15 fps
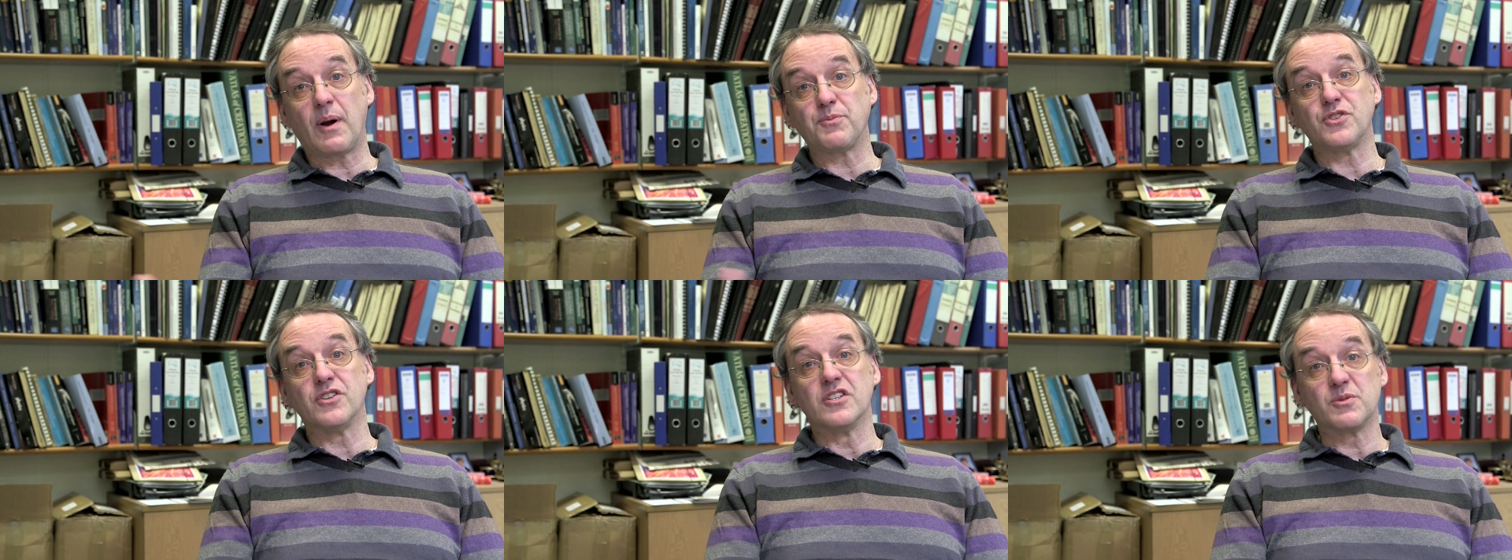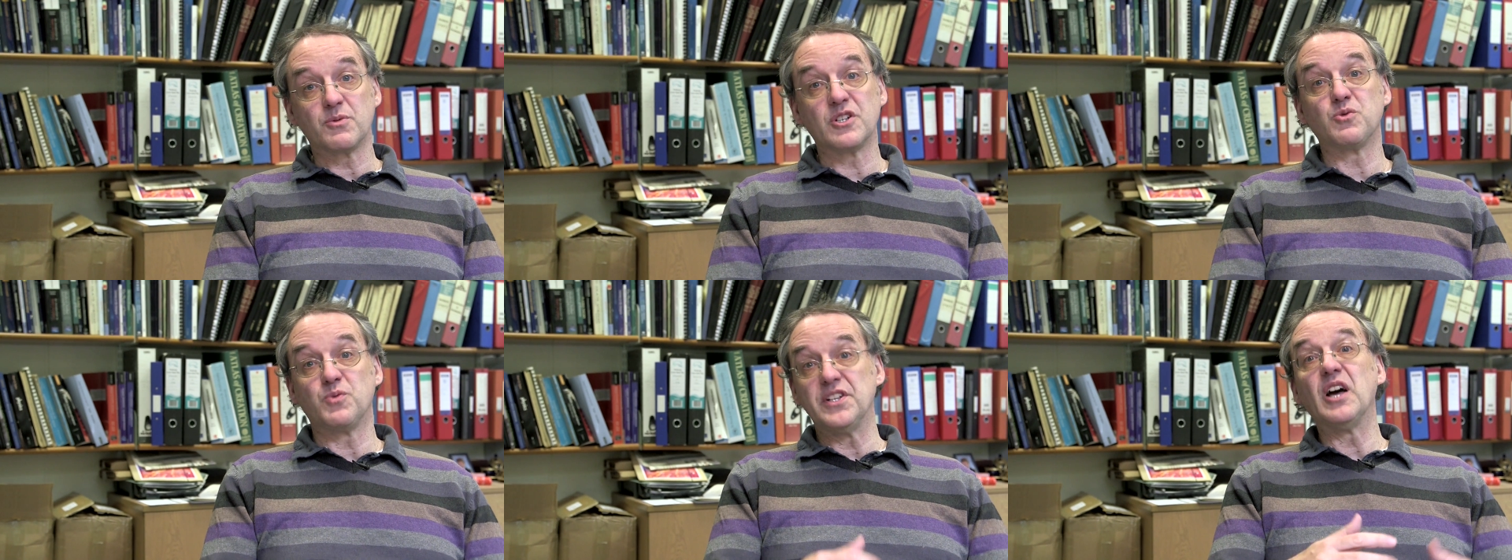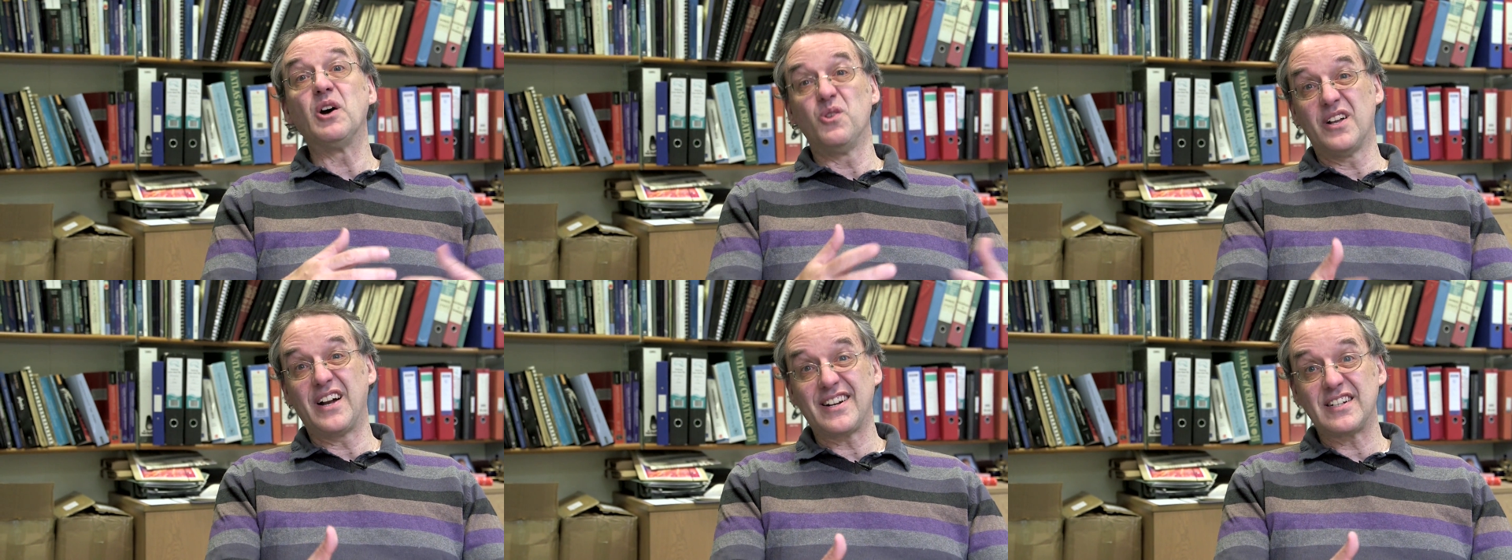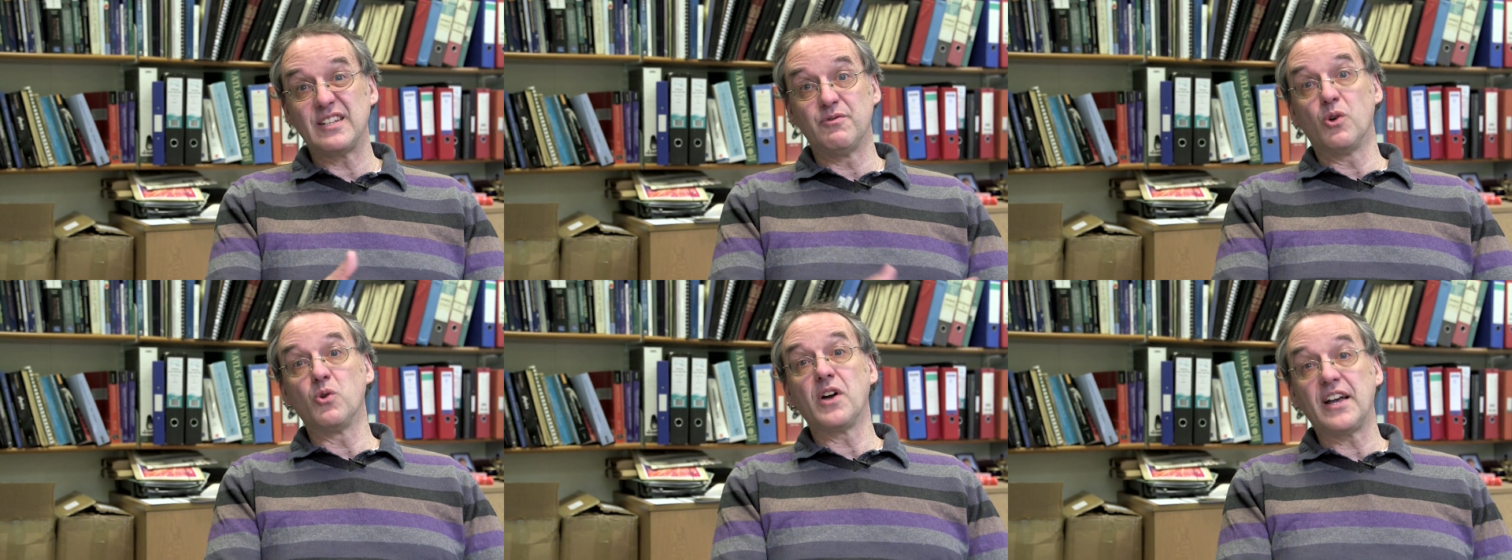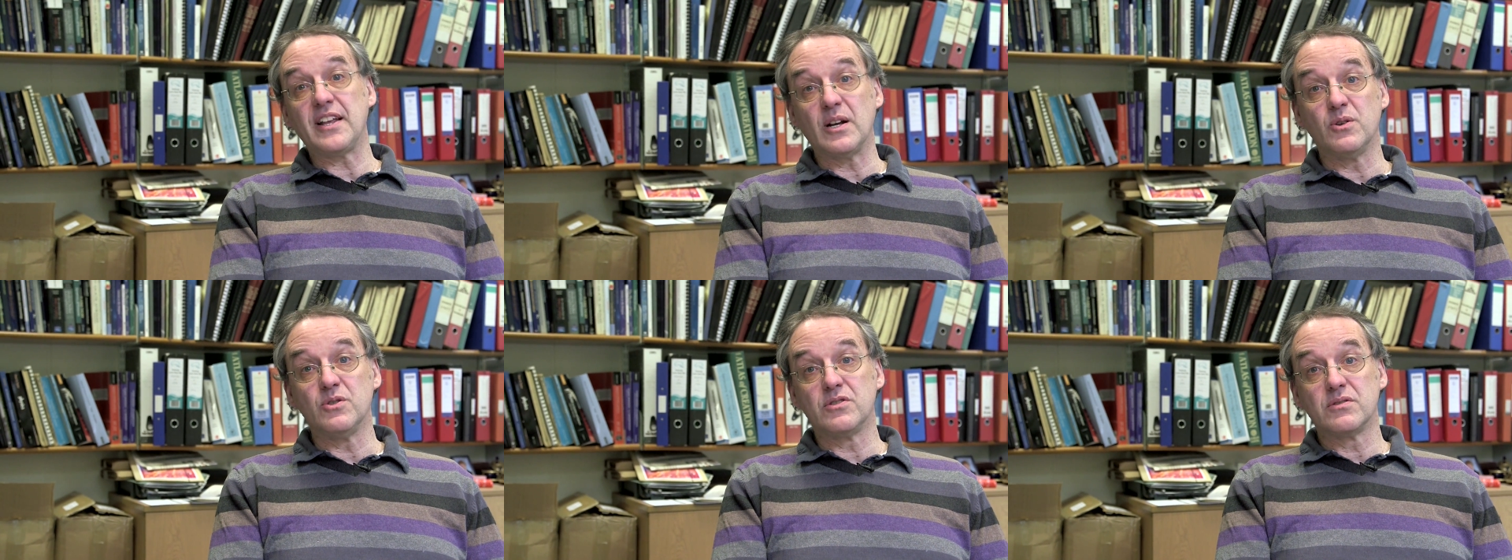eruptions, because we know that actually
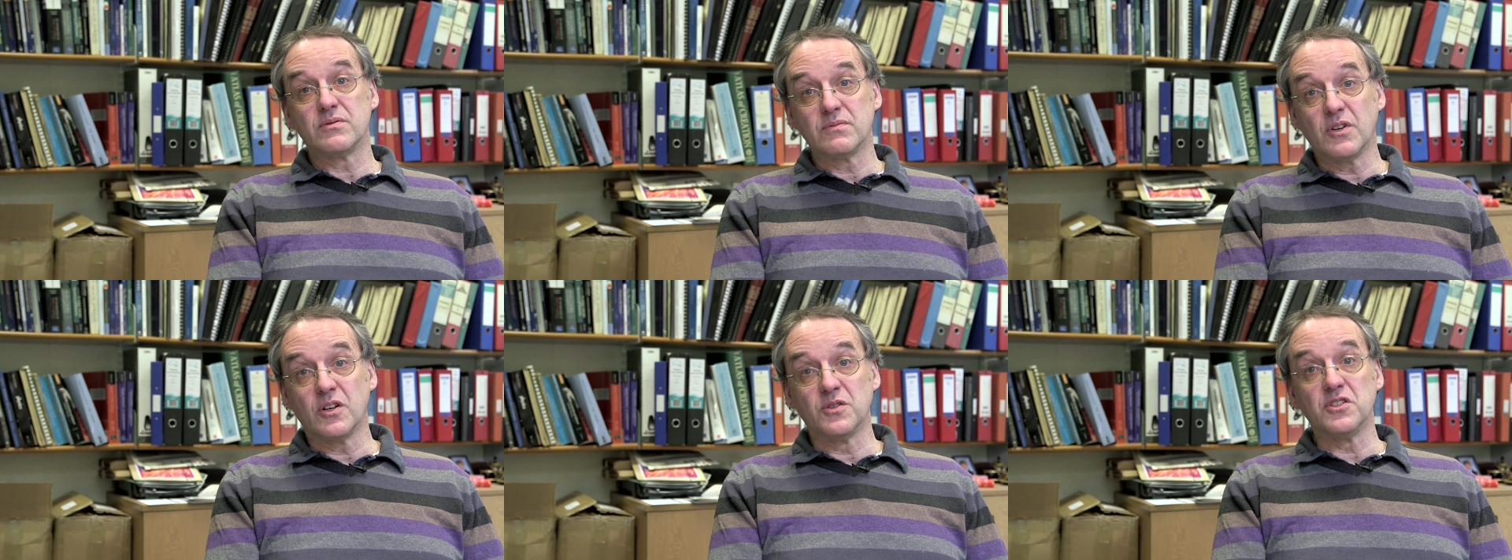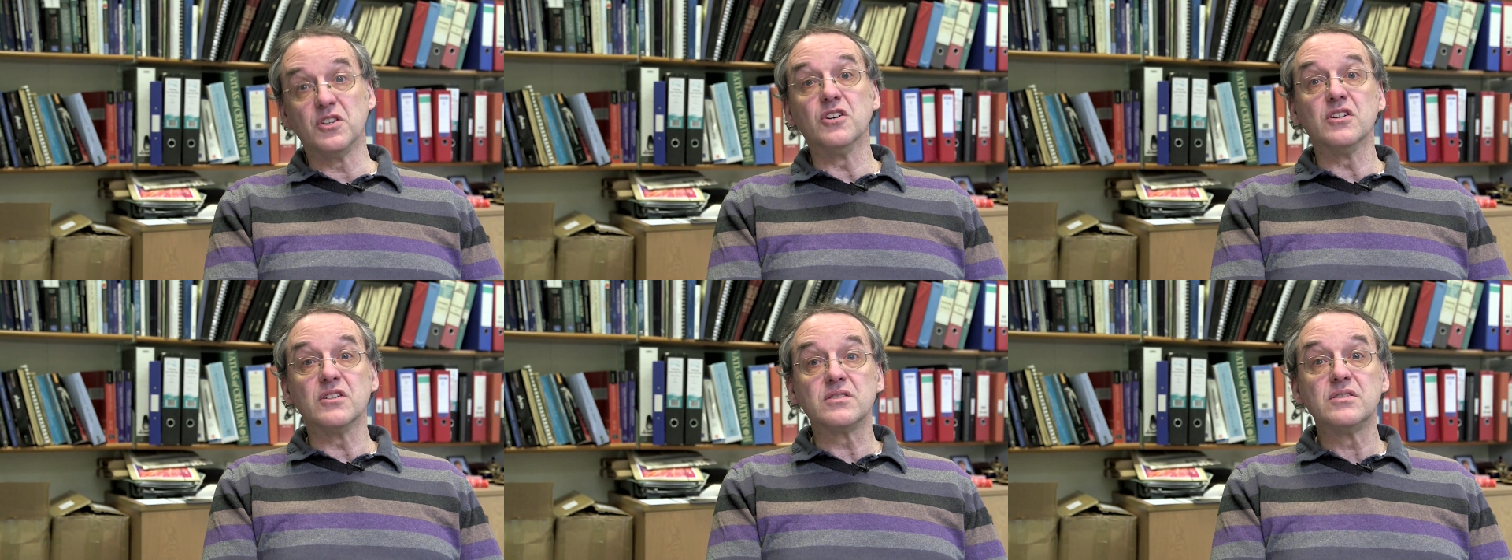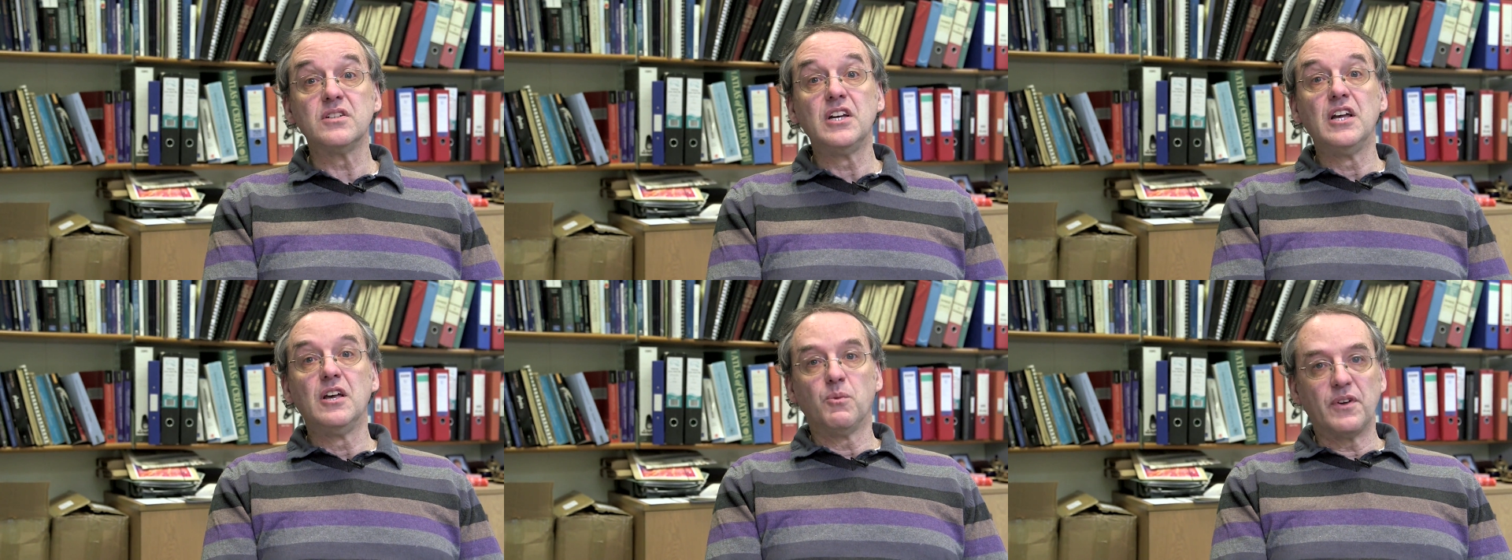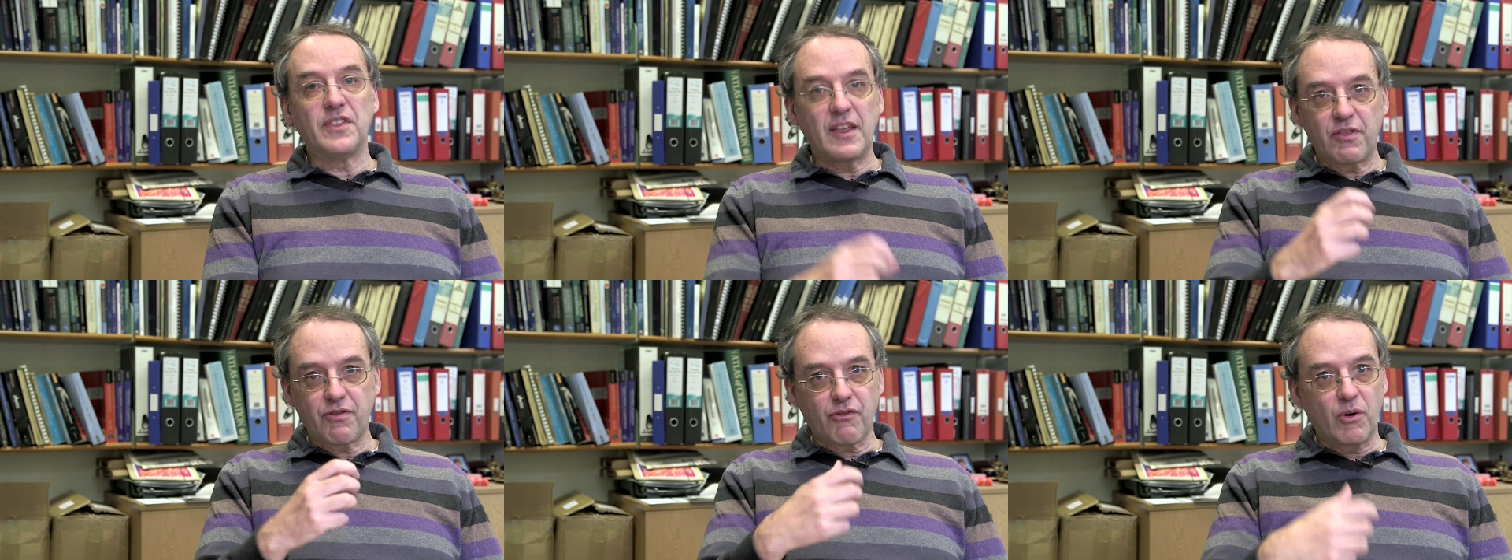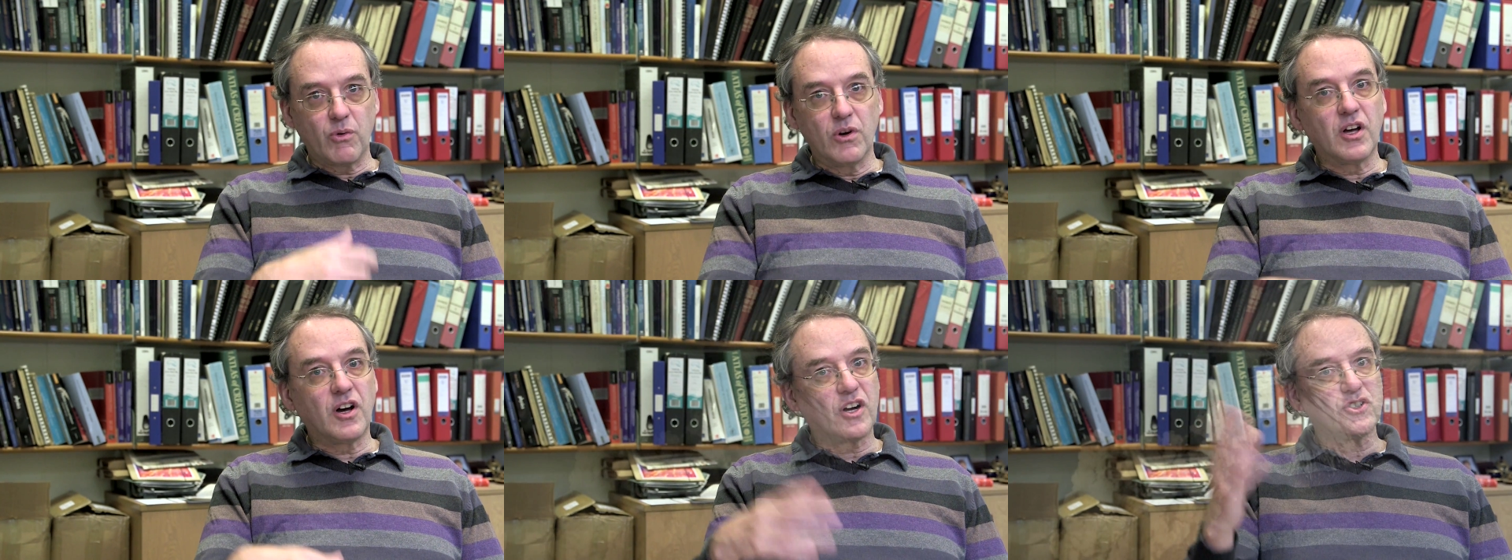volcanoes on the Earth, when they
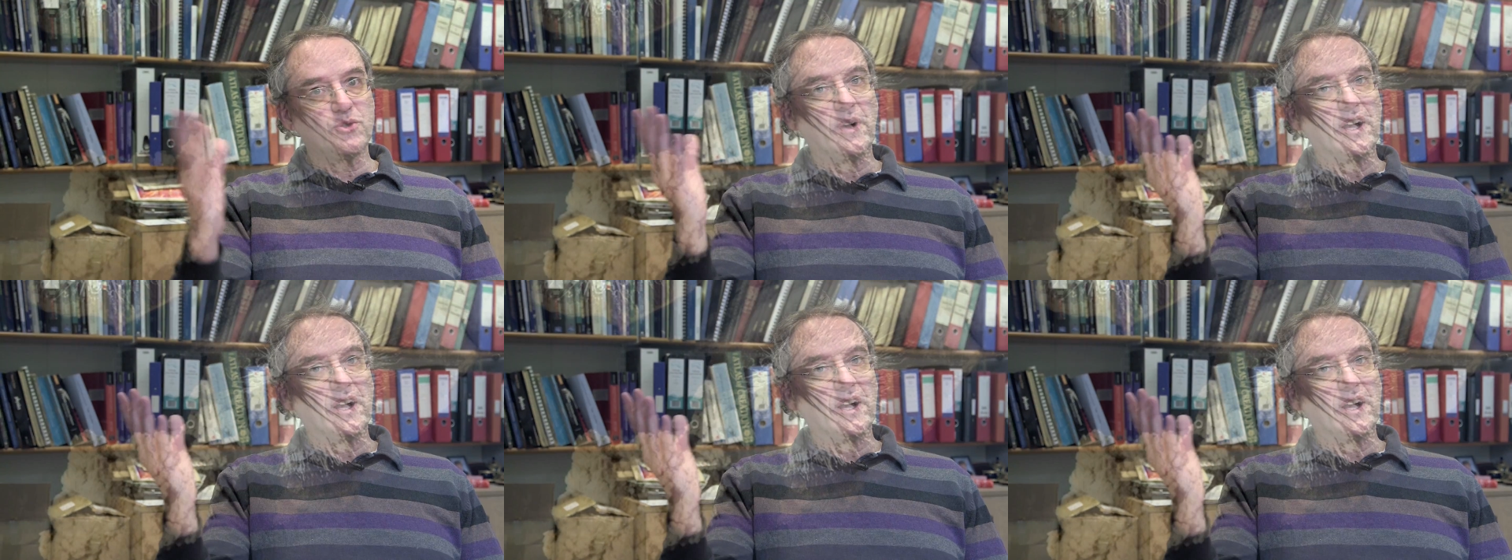throw large